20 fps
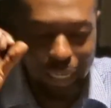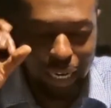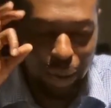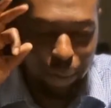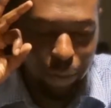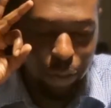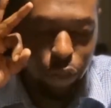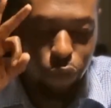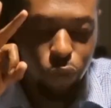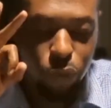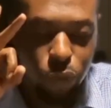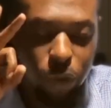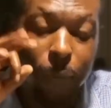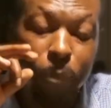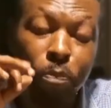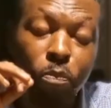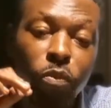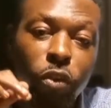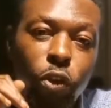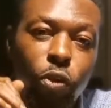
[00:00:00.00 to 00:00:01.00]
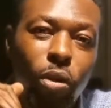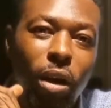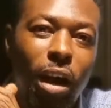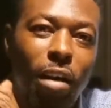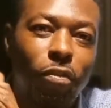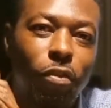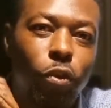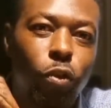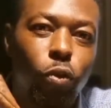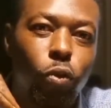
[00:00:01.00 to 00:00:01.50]
And number three, you
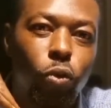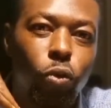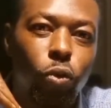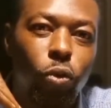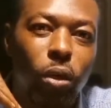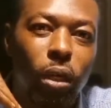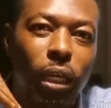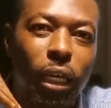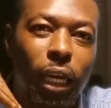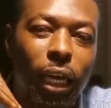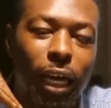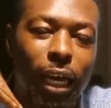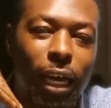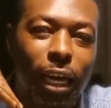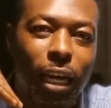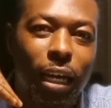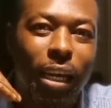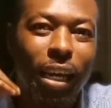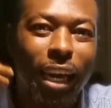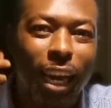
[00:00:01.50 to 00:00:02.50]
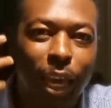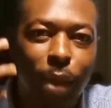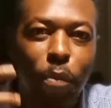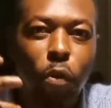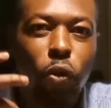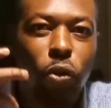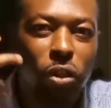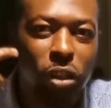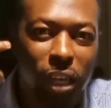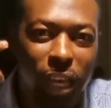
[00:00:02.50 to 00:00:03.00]
have to
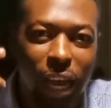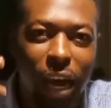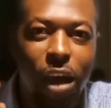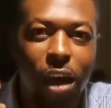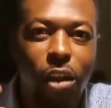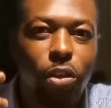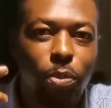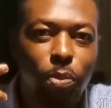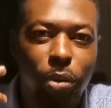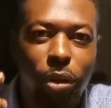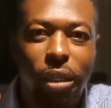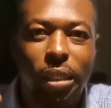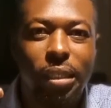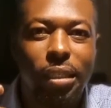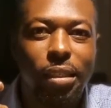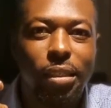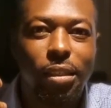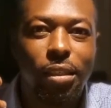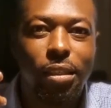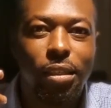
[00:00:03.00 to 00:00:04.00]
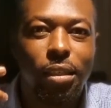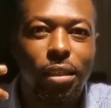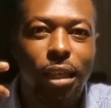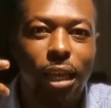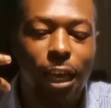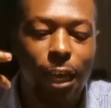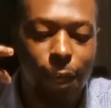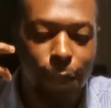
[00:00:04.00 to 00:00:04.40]
label the other person's